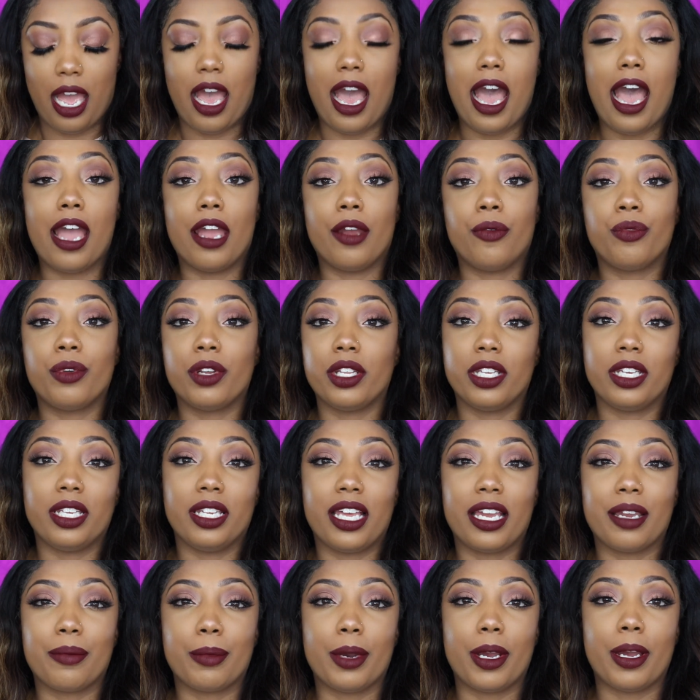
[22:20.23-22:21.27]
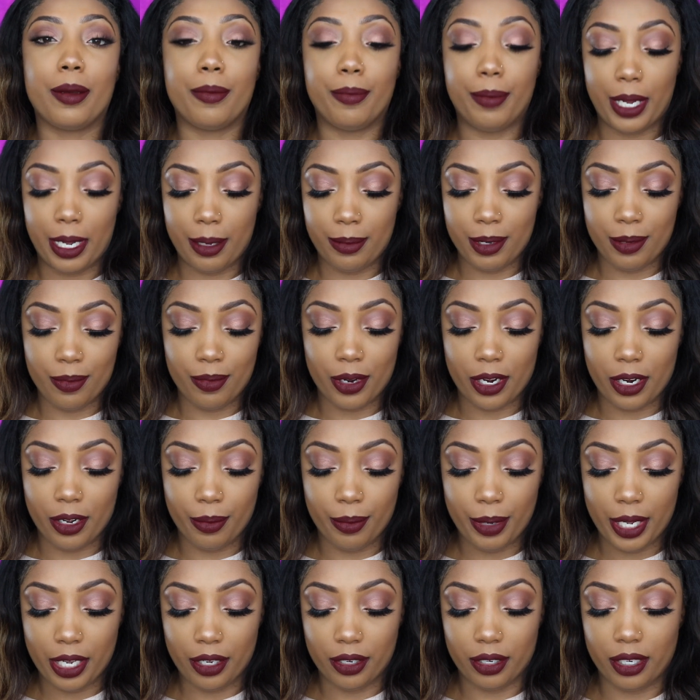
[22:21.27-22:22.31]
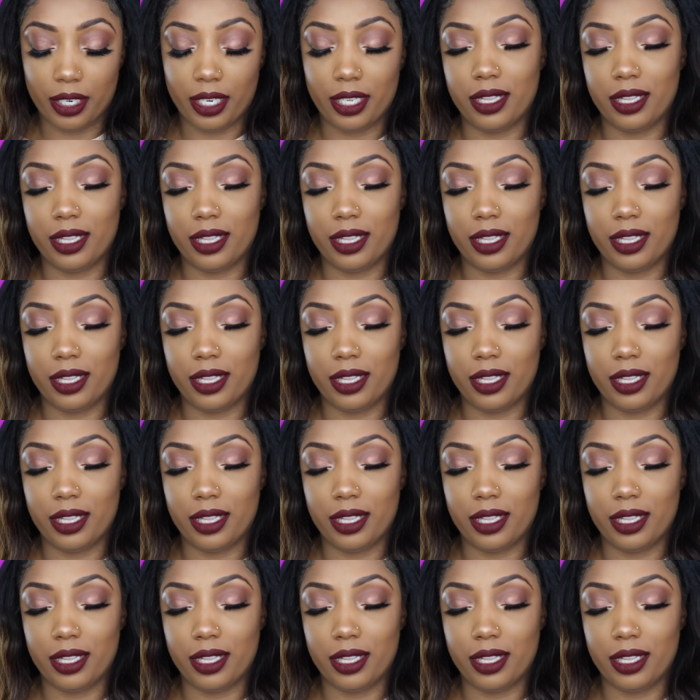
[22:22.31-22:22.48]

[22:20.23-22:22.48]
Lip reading: I really like my Bobbi Brown powder.